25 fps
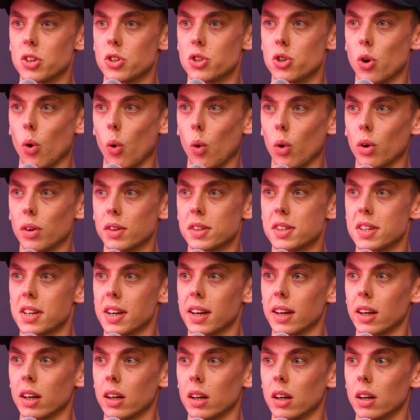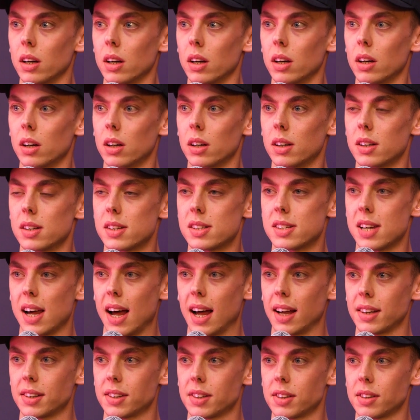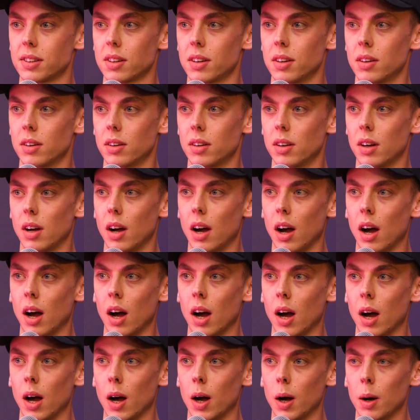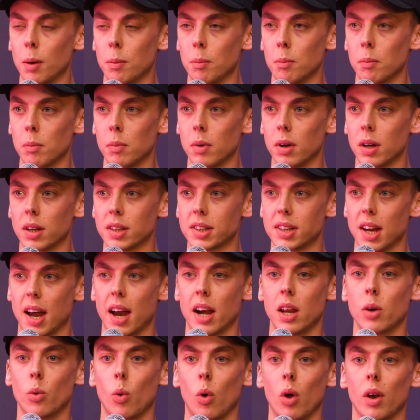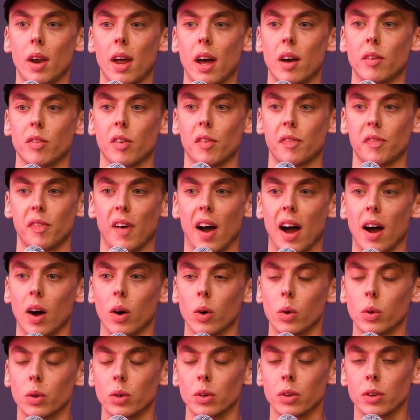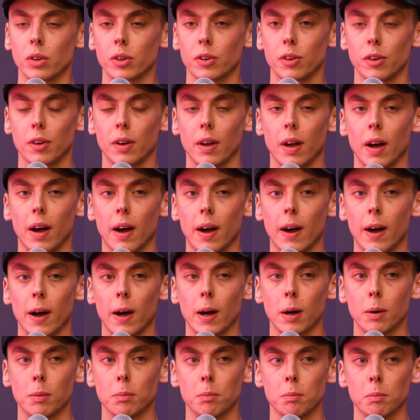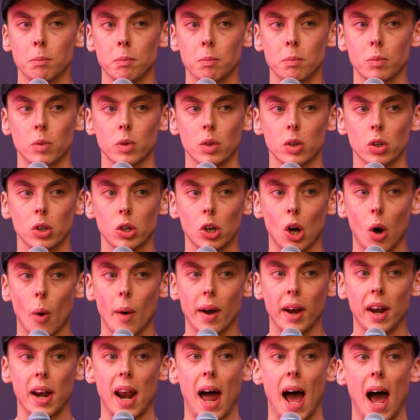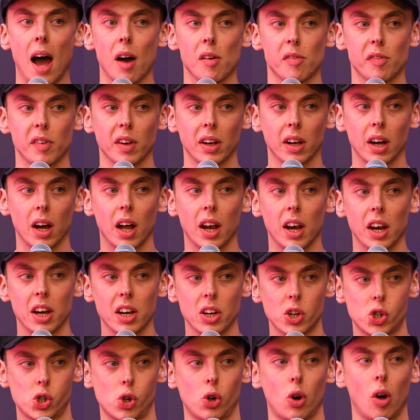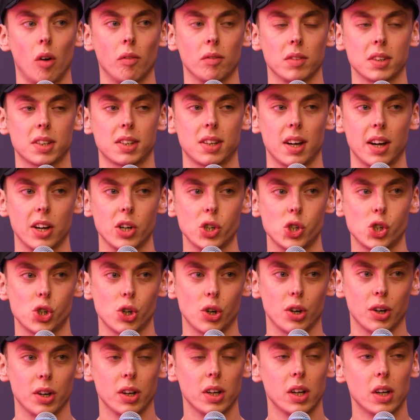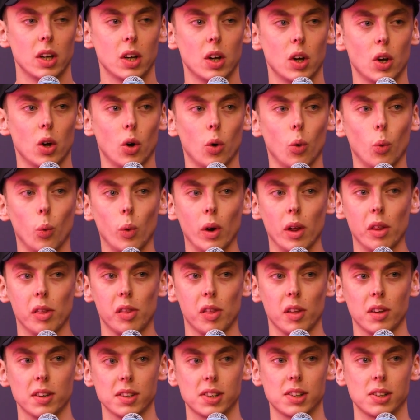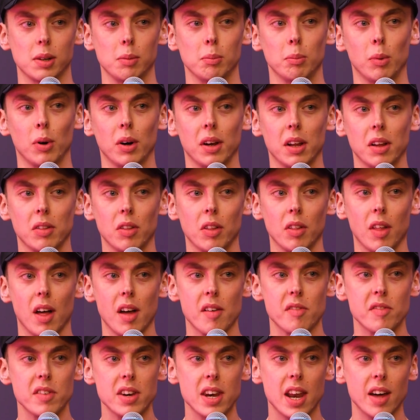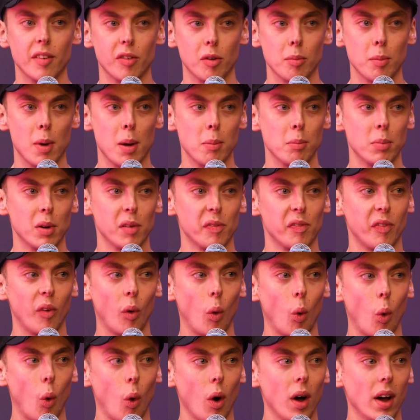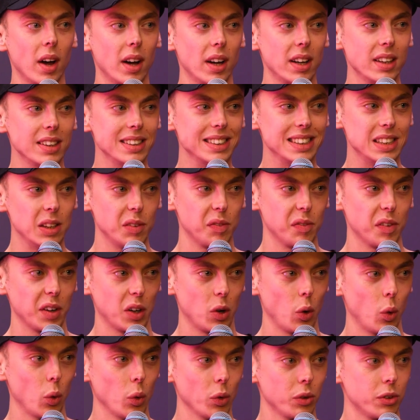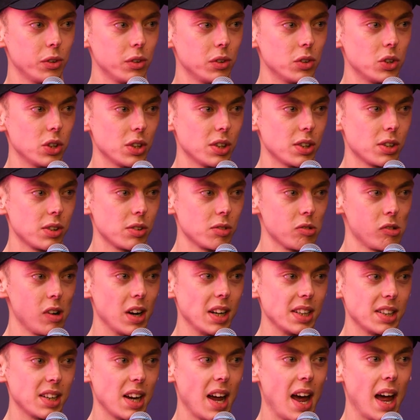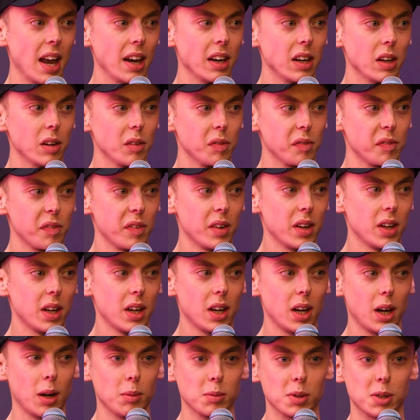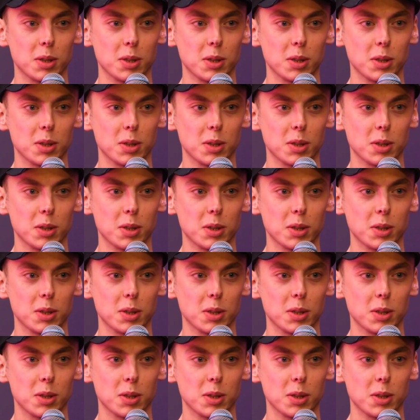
daunting task. Has anyone ever found going and having an initial conversation with somebody that they've never met before difficult? Just raise a hand if I'm